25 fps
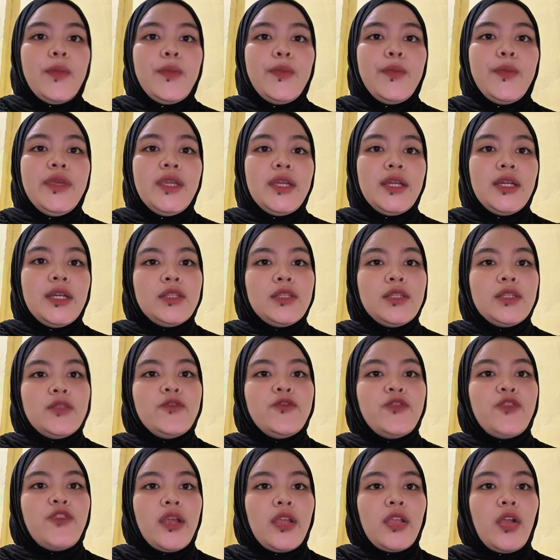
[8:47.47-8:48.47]
Because
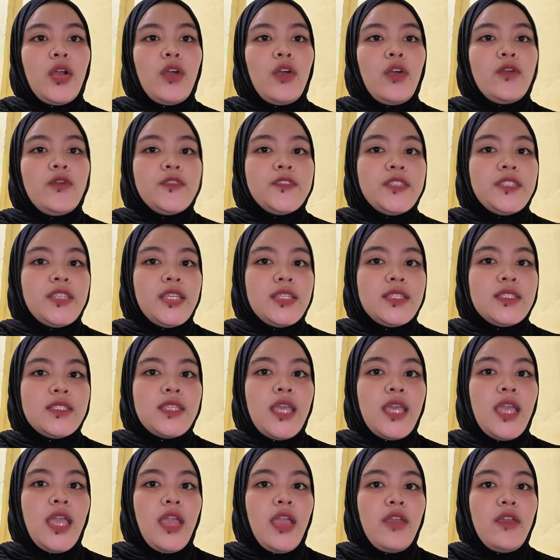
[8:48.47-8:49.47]
drug offenses
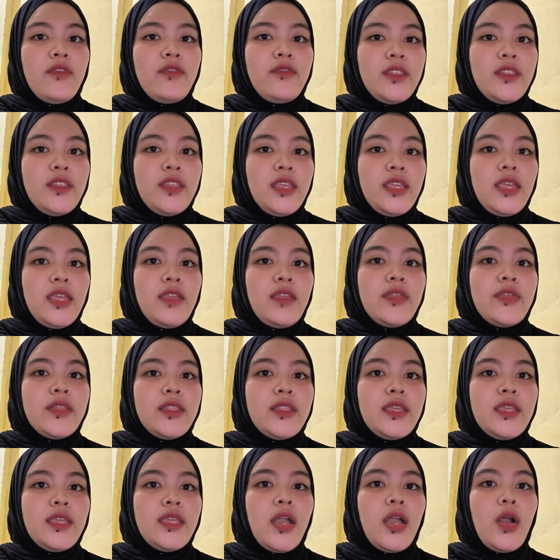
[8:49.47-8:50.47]
heavily
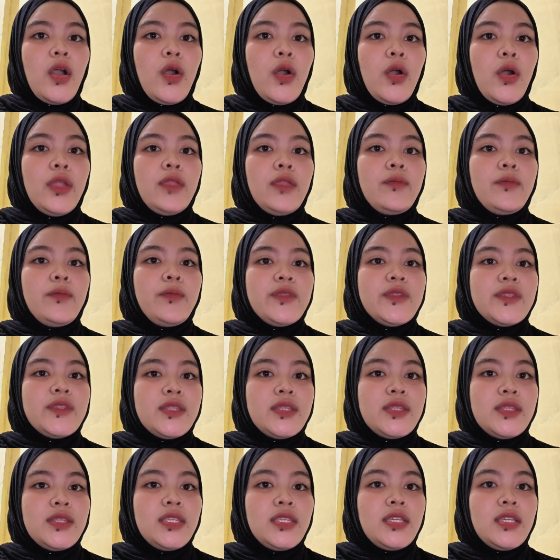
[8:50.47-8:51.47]
rely on
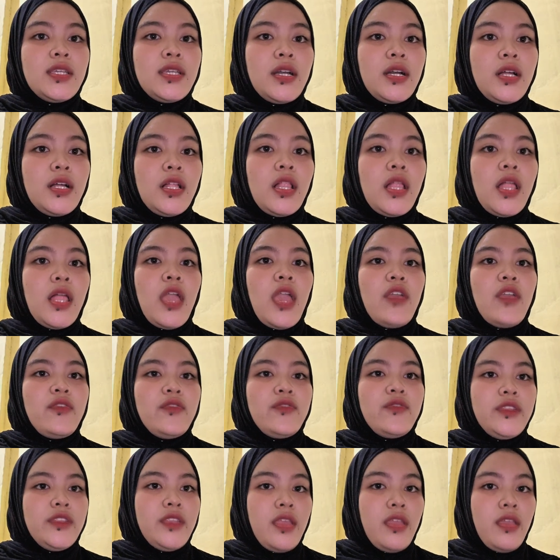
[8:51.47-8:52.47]
physical
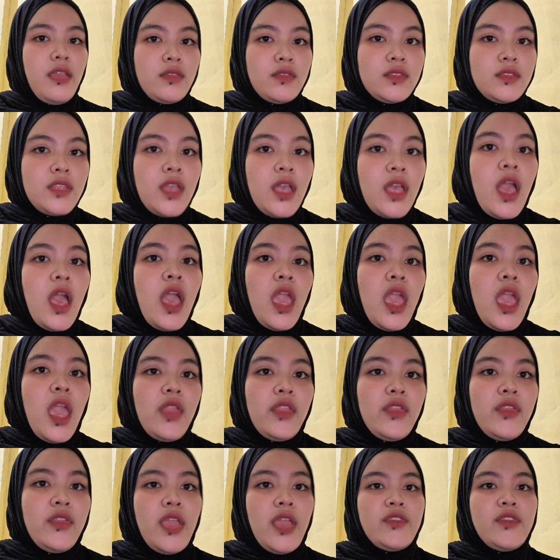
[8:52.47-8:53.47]
evidence,
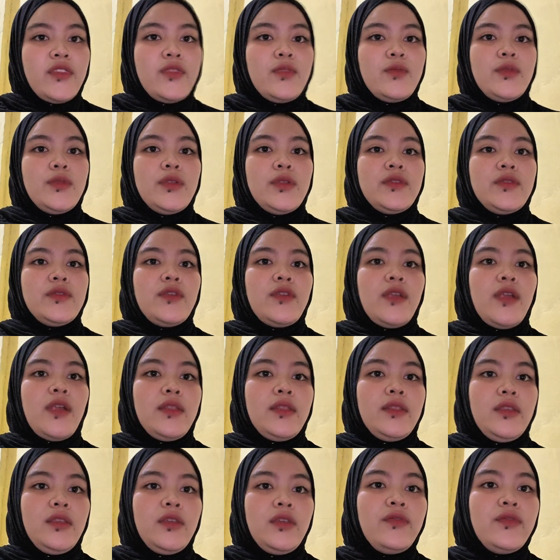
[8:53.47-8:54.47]
any
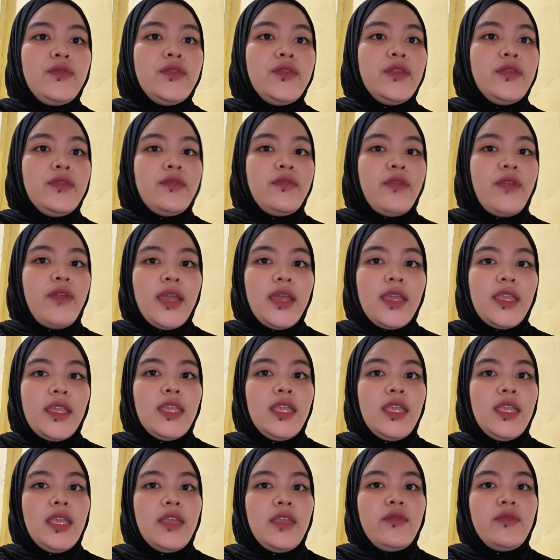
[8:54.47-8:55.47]
administrative defect
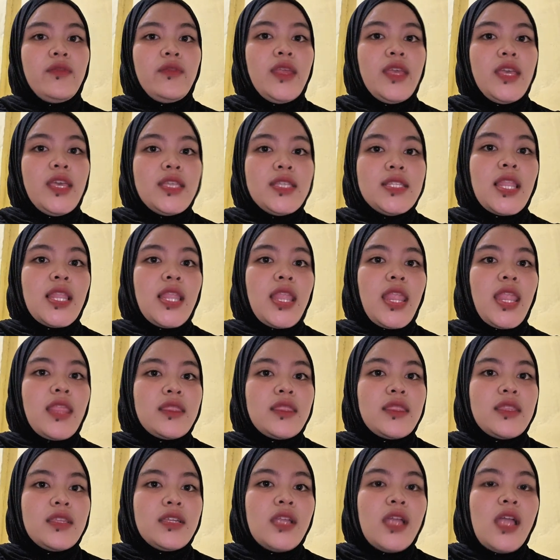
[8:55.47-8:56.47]
in this
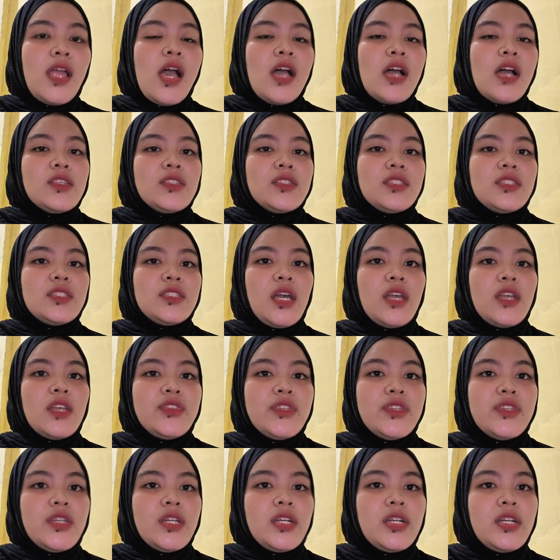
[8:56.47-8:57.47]
letter,
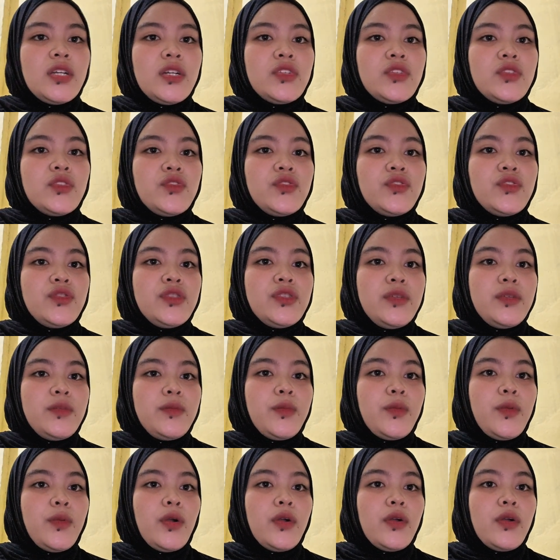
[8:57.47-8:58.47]
such a
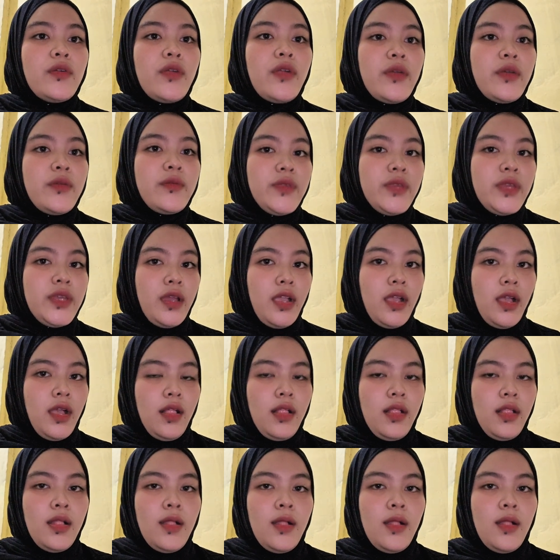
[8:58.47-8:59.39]
typographical